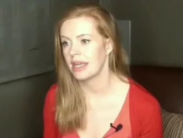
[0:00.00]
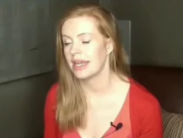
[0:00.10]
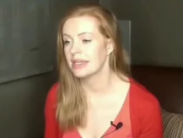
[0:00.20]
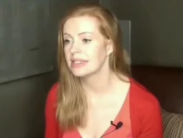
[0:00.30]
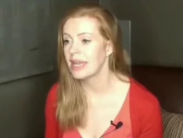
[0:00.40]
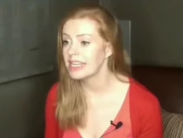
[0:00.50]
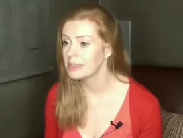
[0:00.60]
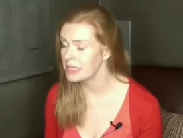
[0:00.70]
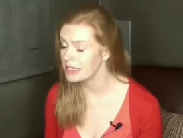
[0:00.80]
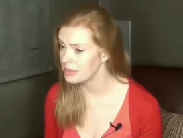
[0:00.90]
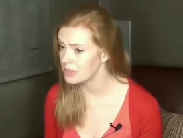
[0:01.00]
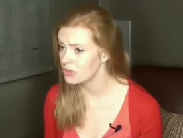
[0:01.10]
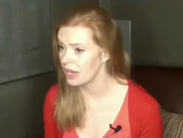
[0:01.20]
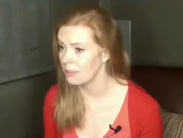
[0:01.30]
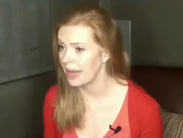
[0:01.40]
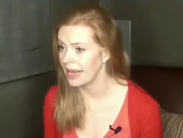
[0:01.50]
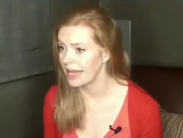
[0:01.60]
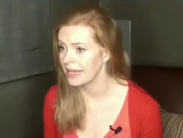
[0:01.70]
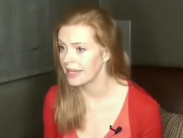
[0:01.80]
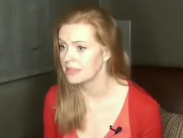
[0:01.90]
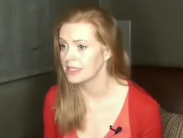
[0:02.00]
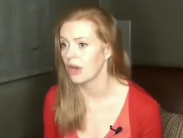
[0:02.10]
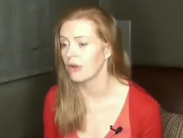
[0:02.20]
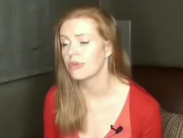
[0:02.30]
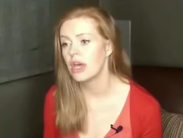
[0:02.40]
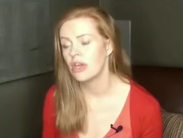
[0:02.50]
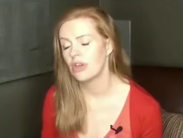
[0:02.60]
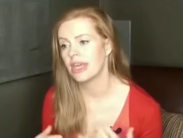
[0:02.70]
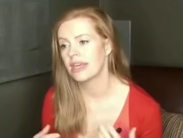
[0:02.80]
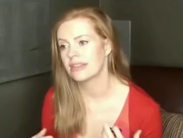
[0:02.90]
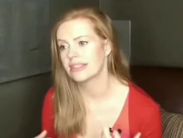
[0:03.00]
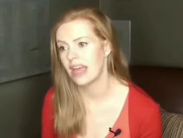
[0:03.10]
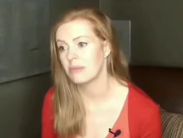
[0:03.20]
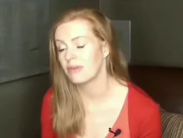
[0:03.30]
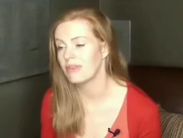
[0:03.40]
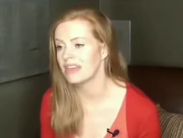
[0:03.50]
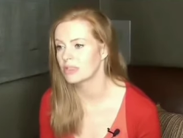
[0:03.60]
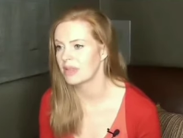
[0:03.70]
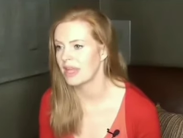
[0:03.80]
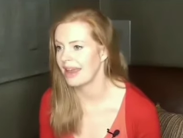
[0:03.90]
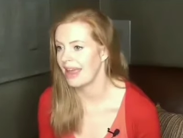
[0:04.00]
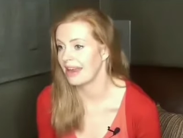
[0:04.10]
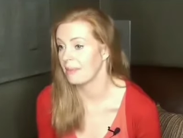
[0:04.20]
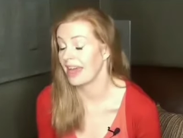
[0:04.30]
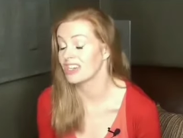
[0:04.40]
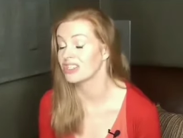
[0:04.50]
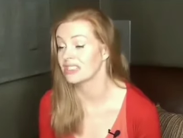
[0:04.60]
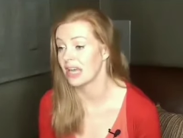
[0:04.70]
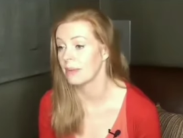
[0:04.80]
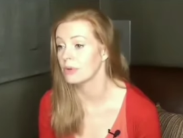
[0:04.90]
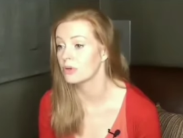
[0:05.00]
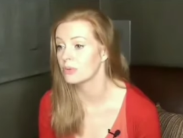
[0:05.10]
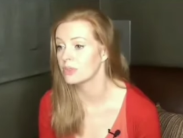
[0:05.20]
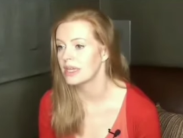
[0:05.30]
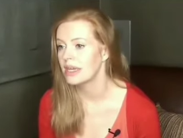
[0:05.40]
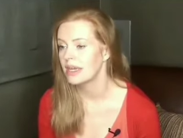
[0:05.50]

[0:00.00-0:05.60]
and has been demonstrated by Lanka himself you can get the same effects without adding patient samples.